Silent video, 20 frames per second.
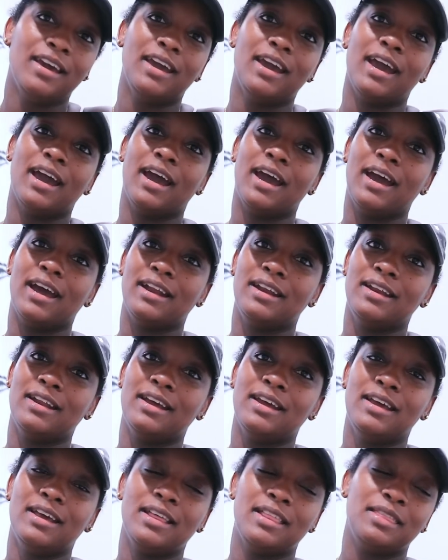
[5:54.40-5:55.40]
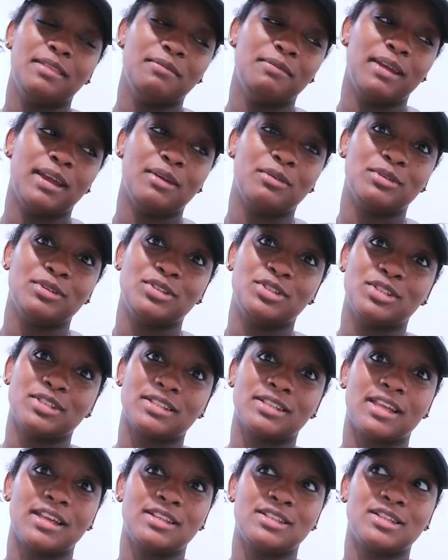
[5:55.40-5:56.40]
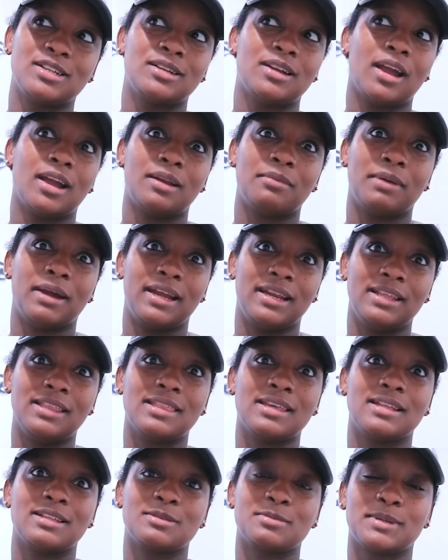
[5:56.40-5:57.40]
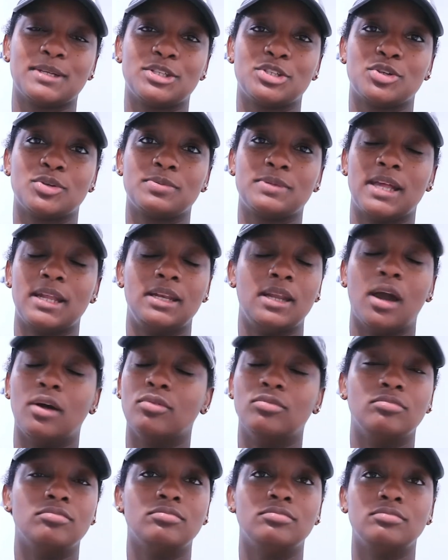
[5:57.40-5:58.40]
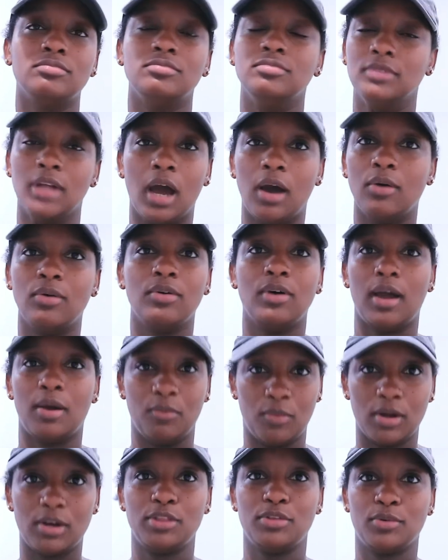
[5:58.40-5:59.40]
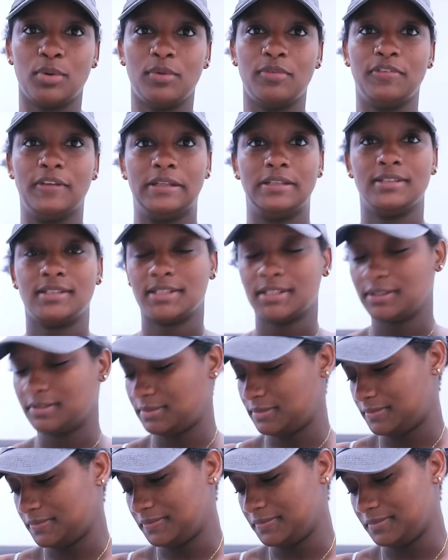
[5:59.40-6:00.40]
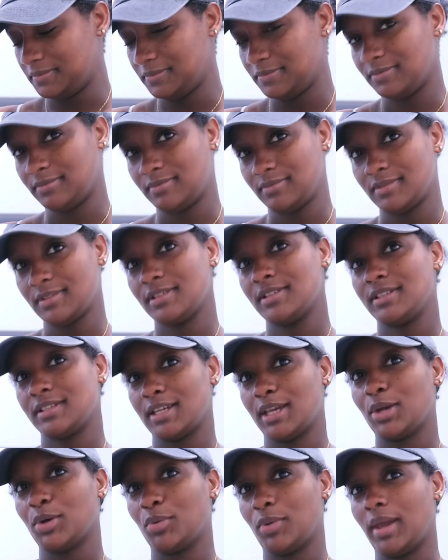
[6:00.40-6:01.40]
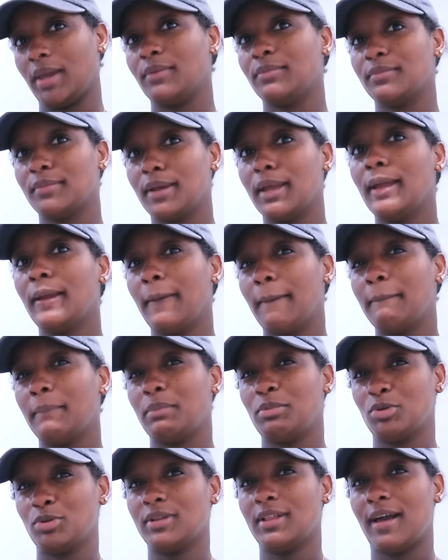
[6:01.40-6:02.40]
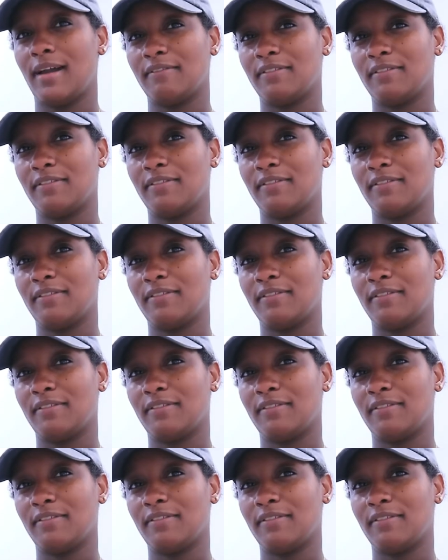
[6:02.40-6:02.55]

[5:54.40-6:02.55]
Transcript: and the man was just like, so you're not going to buy anything else because you're upset? No, no, I want to throw a fit. It's like, okay, maybe we'll have